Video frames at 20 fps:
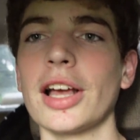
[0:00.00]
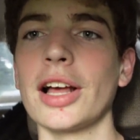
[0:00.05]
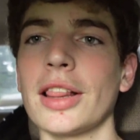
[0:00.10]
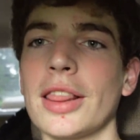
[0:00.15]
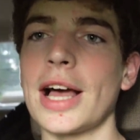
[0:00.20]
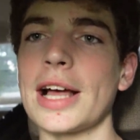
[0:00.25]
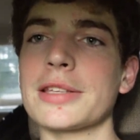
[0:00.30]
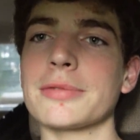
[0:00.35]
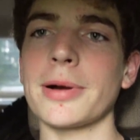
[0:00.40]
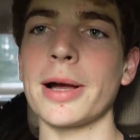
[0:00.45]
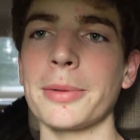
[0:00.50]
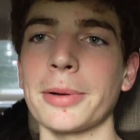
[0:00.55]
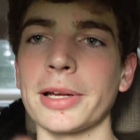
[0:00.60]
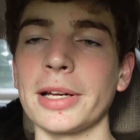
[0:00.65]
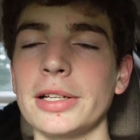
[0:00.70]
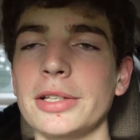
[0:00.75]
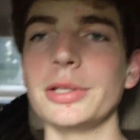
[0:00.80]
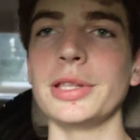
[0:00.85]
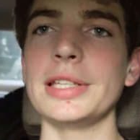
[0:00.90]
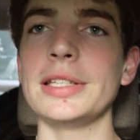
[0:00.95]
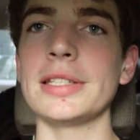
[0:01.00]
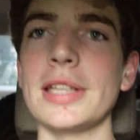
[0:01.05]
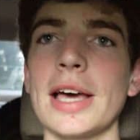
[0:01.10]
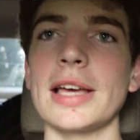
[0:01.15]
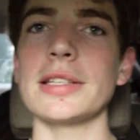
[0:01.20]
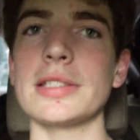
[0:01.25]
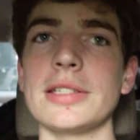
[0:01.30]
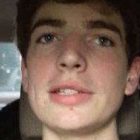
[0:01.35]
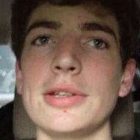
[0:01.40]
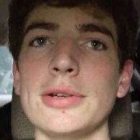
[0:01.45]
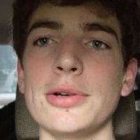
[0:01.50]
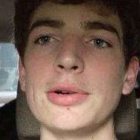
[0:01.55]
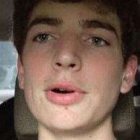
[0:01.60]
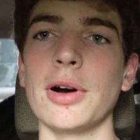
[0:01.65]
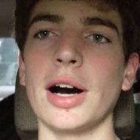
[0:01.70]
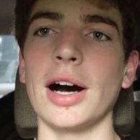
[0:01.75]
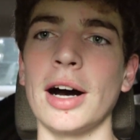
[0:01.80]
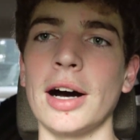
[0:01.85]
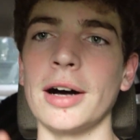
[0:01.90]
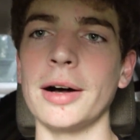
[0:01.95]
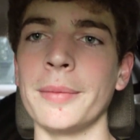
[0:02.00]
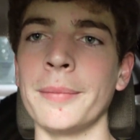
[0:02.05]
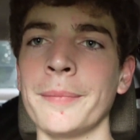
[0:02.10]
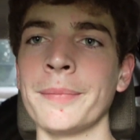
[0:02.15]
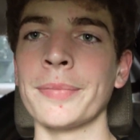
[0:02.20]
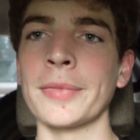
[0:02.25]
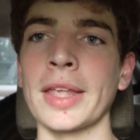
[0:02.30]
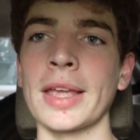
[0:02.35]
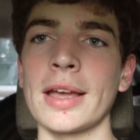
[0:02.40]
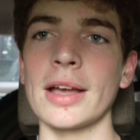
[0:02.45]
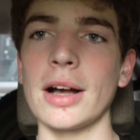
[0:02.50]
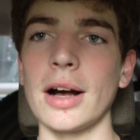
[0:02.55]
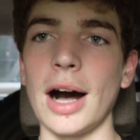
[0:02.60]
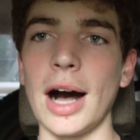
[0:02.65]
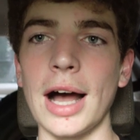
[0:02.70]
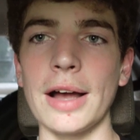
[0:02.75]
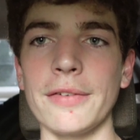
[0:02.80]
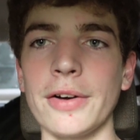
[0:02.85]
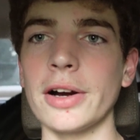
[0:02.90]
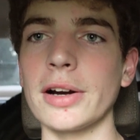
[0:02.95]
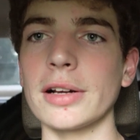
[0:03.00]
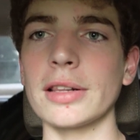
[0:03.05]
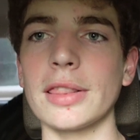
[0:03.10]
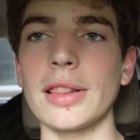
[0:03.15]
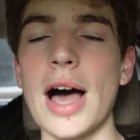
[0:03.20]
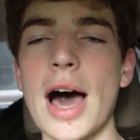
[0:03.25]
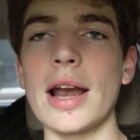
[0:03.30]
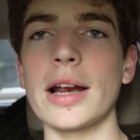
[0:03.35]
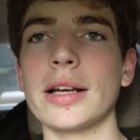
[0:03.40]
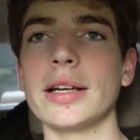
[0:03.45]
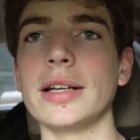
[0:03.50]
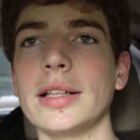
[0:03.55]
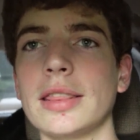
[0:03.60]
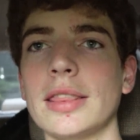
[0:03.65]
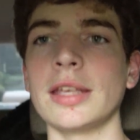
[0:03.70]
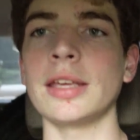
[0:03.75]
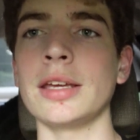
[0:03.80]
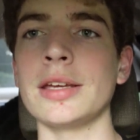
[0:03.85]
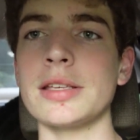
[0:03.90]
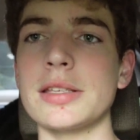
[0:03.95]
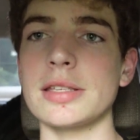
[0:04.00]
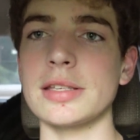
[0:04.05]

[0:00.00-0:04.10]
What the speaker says: That's why we're gonna do these tests too. I've heard a lot of good things.